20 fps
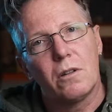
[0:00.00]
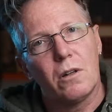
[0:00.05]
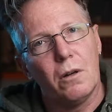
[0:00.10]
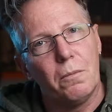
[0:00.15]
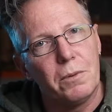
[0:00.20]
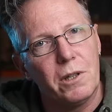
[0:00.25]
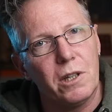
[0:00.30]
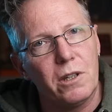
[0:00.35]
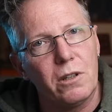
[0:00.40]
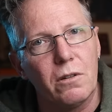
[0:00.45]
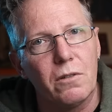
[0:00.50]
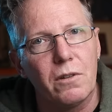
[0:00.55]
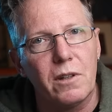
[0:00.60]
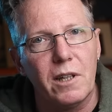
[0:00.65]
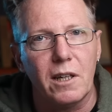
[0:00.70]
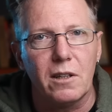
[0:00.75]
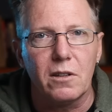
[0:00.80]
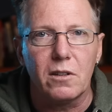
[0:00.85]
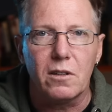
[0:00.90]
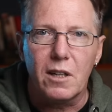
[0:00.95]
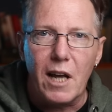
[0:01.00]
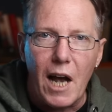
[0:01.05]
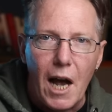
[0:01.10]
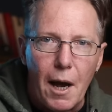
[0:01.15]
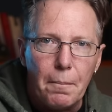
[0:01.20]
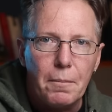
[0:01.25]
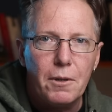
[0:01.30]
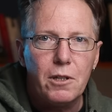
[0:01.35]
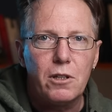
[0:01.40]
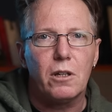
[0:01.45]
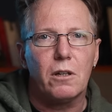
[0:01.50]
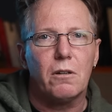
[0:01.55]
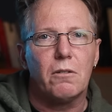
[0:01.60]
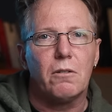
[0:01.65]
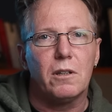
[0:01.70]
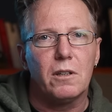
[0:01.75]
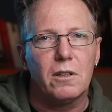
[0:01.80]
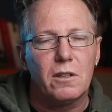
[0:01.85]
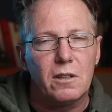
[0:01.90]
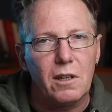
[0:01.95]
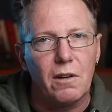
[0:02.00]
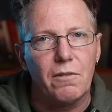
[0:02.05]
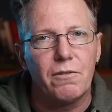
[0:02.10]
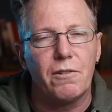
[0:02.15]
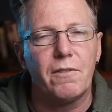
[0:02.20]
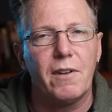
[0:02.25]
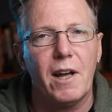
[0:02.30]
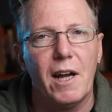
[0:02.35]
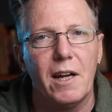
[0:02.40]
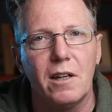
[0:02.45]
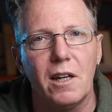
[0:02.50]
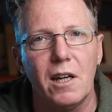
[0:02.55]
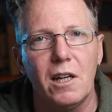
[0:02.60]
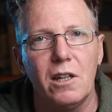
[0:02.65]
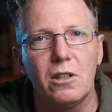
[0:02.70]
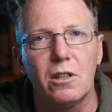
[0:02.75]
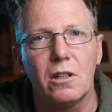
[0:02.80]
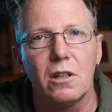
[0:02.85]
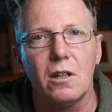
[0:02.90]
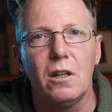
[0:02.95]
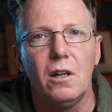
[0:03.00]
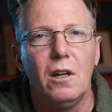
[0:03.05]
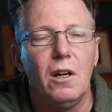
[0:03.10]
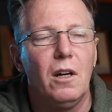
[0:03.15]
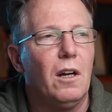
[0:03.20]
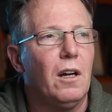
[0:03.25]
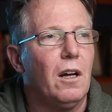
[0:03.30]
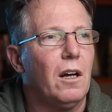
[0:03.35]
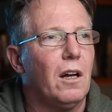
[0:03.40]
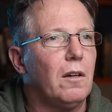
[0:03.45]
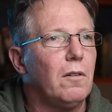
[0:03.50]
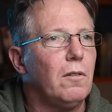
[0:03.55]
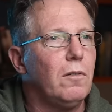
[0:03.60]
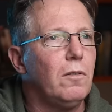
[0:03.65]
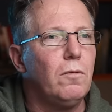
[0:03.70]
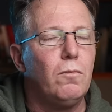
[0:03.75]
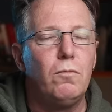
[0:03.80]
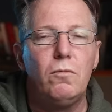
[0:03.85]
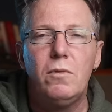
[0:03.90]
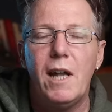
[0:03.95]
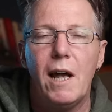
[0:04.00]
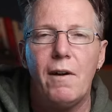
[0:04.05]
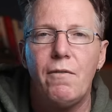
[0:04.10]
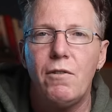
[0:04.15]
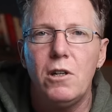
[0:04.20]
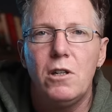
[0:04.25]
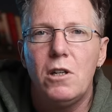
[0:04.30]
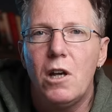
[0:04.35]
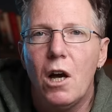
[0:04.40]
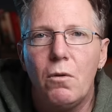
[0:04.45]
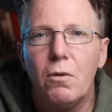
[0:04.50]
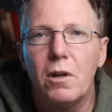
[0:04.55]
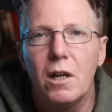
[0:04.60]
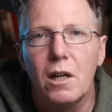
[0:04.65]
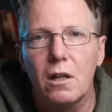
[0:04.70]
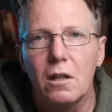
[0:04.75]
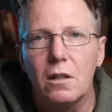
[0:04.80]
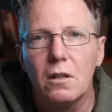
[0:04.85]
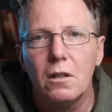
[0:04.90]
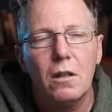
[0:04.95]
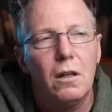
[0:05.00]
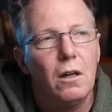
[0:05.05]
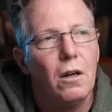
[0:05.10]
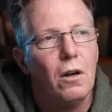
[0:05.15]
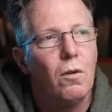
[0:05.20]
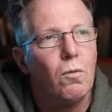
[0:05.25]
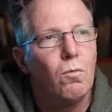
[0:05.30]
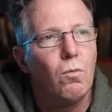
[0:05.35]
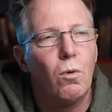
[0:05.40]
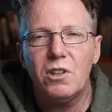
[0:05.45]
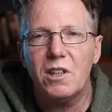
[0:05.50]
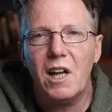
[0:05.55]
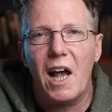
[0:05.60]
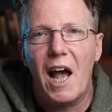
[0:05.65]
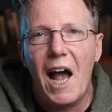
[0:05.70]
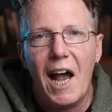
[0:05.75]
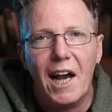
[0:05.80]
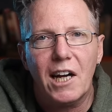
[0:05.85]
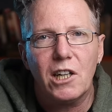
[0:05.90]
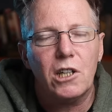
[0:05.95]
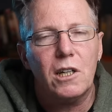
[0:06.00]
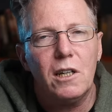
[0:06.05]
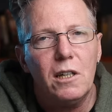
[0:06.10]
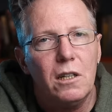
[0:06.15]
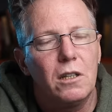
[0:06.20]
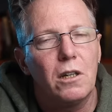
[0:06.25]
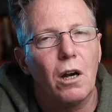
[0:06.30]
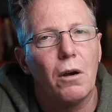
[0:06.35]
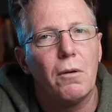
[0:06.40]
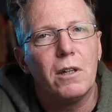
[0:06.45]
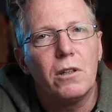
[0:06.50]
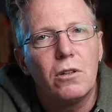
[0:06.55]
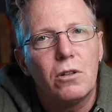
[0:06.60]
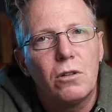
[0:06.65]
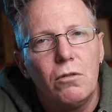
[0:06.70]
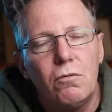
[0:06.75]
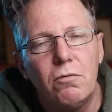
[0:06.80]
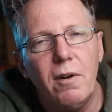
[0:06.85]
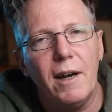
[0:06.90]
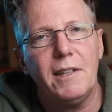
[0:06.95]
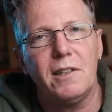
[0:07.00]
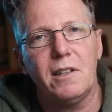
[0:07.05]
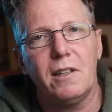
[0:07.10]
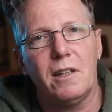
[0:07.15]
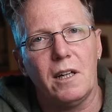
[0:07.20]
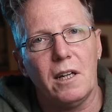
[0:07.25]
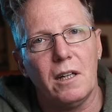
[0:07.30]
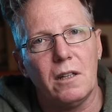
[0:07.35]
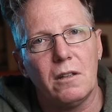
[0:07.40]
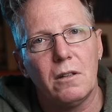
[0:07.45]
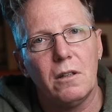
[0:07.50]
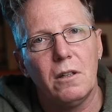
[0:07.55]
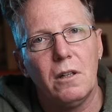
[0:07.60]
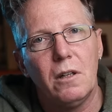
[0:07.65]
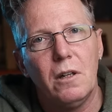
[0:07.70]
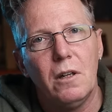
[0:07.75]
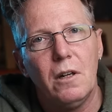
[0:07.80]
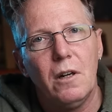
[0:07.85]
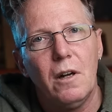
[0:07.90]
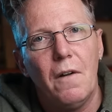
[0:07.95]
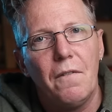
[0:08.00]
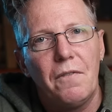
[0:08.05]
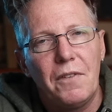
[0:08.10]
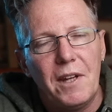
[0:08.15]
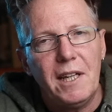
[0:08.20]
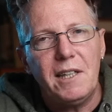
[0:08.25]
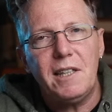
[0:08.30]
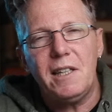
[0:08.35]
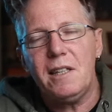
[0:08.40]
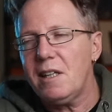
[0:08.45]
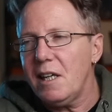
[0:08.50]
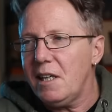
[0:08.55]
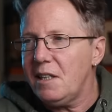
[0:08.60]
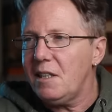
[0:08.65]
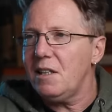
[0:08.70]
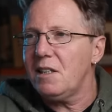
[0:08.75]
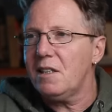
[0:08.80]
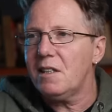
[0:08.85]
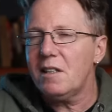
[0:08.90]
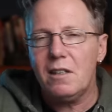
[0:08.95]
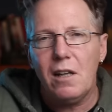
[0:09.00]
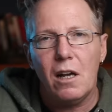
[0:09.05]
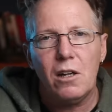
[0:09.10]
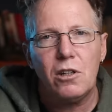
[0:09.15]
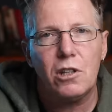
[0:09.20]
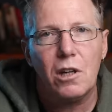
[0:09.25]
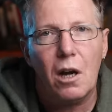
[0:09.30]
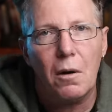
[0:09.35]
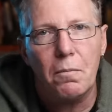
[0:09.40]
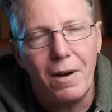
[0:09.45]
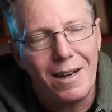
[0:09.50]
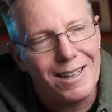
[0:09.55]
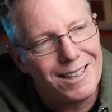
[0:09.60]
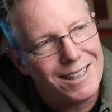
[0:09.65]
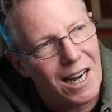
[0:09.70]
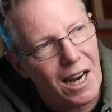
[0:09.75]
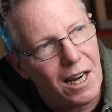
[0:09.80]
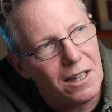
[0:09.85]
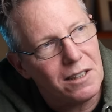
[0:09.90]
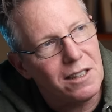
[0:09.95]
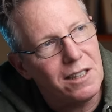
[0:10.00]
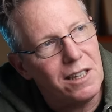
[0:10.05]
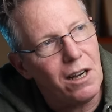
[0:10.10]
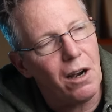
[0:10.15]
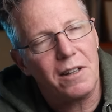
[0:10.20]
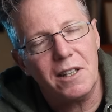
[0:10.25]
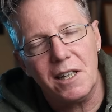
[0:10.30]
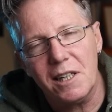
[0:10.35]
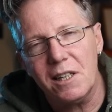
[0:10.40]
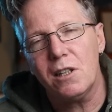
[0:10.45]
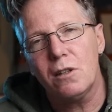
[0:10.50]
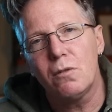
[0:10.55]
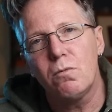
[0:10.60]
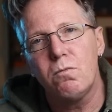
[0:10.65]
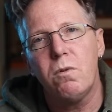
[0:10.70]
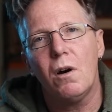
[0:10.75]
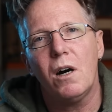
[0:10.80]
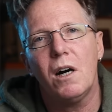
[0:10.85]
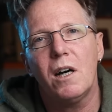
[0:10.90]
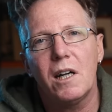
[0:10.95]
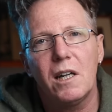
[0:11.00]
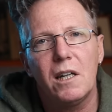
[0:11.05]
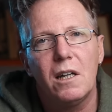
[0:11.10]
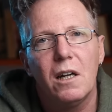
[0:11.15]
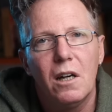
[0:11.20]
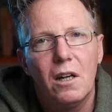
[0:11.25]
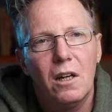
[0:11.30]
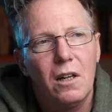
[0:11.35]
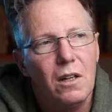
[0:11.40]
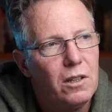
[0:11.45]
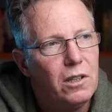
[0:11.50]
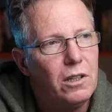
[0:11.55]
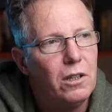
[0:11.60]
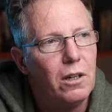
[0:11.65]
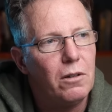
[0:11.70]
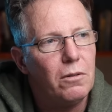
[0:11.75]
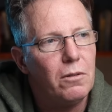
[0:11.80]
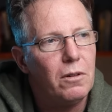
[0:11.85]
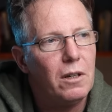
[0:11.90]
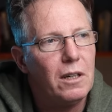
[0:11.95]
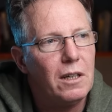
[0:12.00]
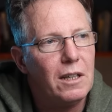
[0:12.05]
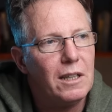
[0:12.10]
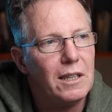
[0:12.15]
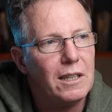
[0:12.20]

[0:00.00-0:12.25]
compositional things and aperture and stuff of that nature, never knowing what's actually going to resonate. This is this is such I think this is why you know